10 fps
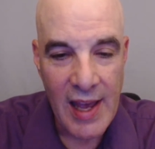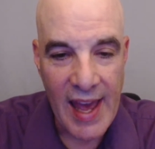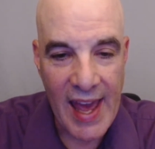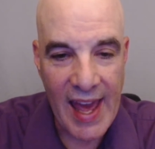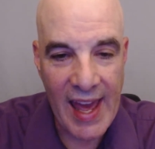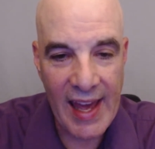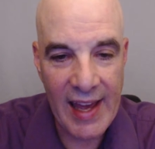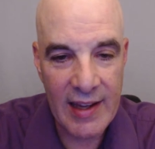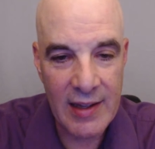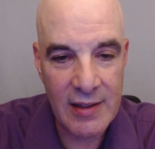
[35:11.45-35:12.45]

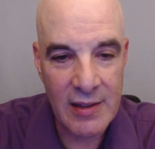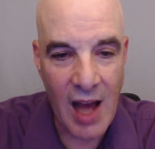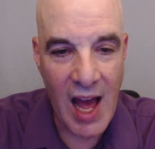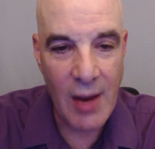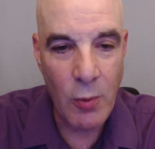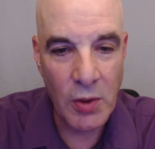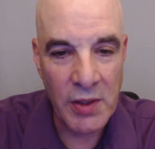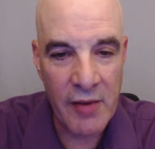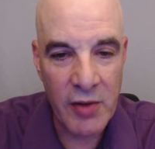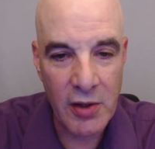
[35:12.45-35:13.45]
And I will
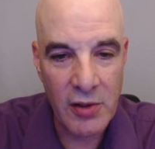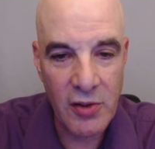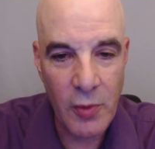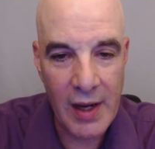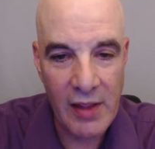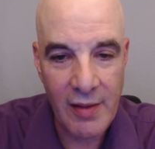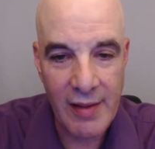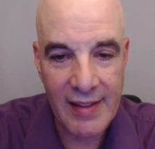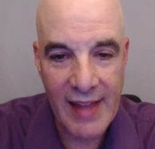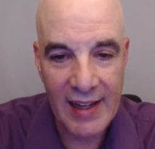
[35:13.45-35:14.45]
never do anything
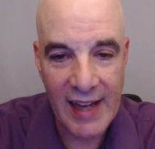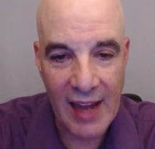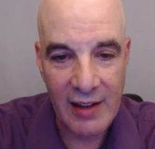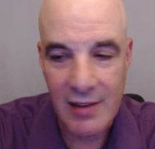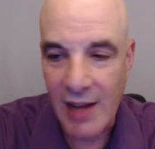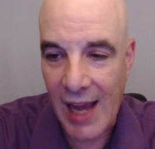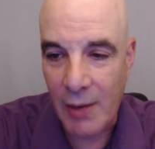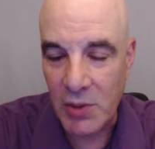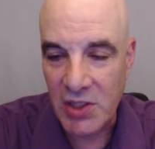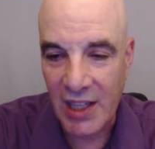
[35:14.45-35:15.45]
like that again. I
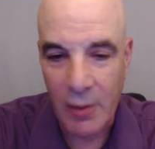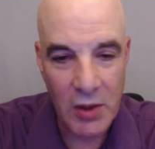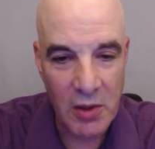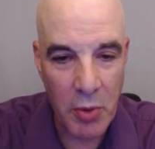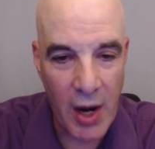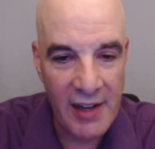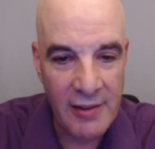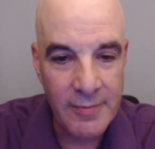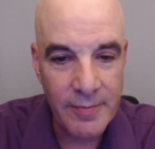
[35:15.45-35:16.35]
will stick with the brain,